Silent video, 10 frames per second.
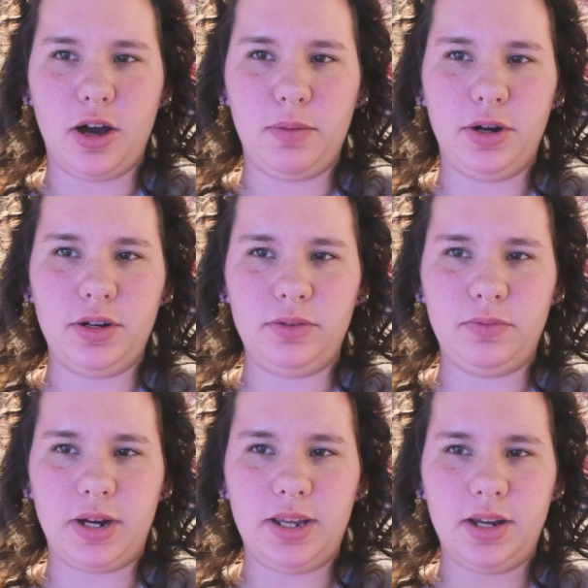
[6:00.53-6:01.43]
auburn
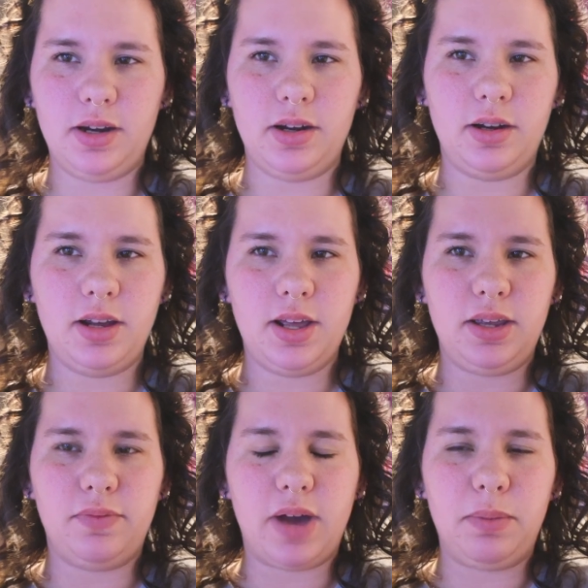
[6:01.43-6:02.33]
right here,
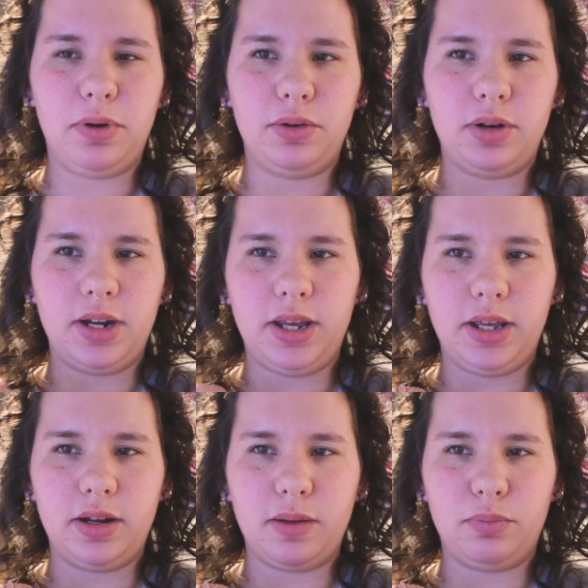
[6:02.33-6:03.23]
the vibrant
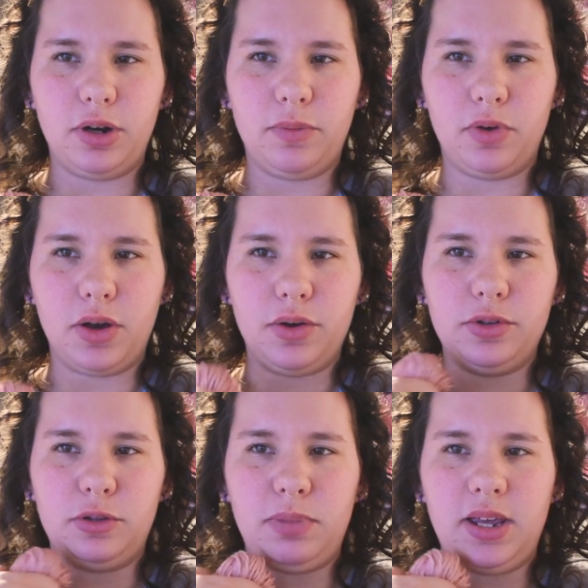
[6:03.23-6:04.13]
green,
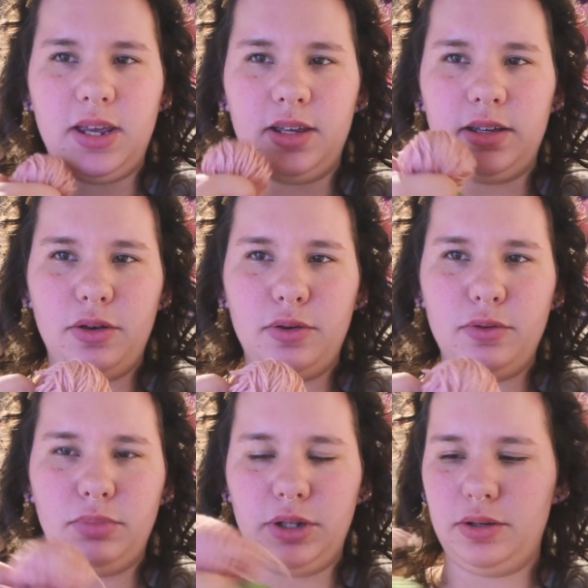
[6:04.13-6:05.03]
primrose, pink,
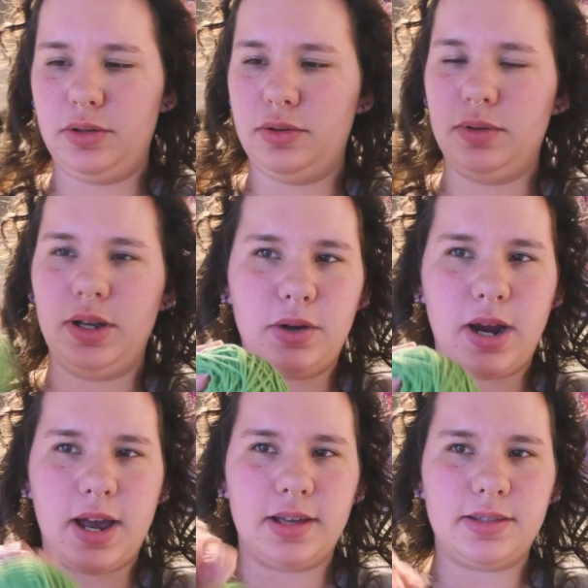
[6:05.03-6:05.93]
lagoon blue,
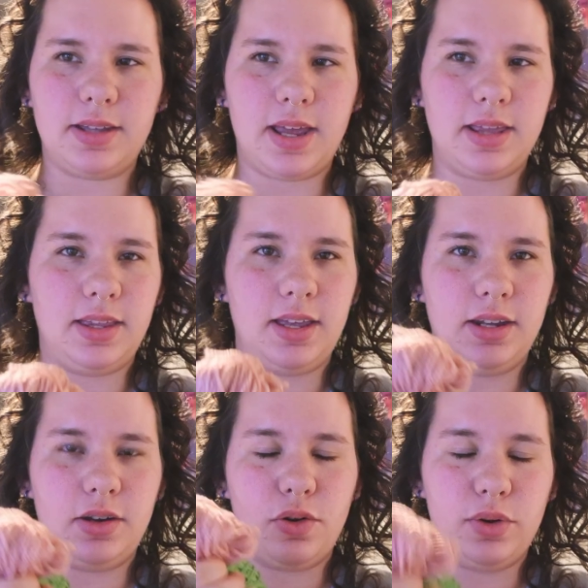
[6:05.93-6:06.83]
grass, and
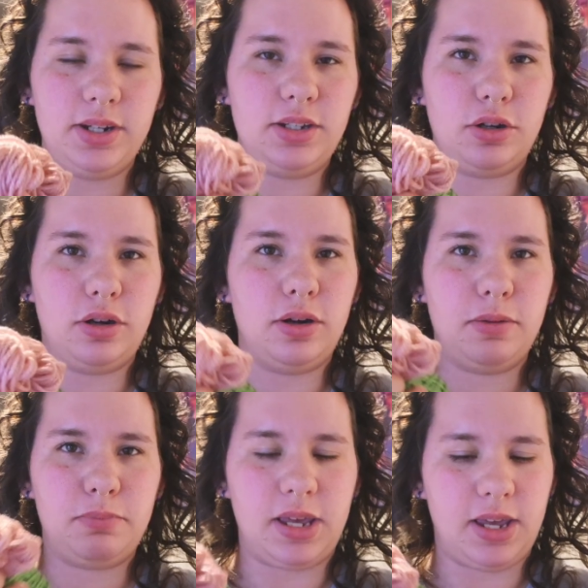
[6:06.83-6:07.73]
then oyster
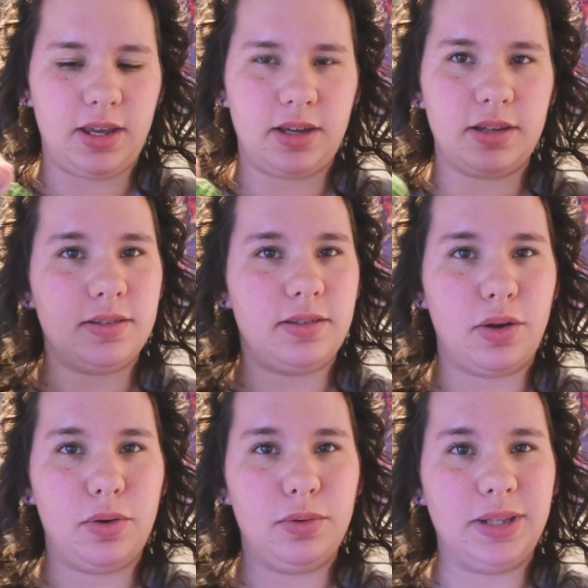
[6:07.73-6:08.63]
pink.
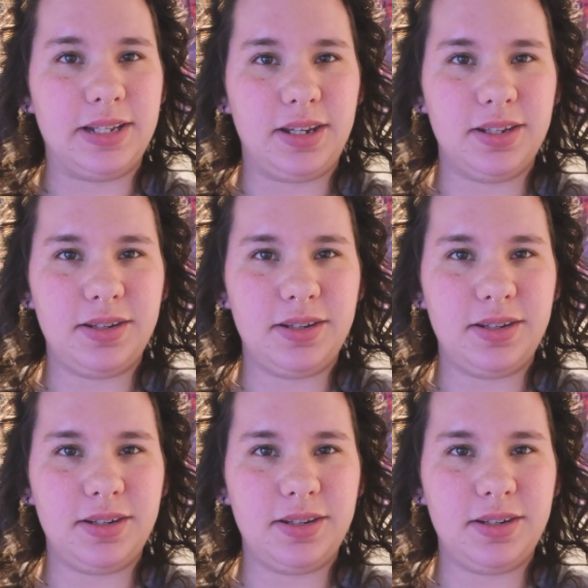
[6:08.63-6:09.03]
So let's get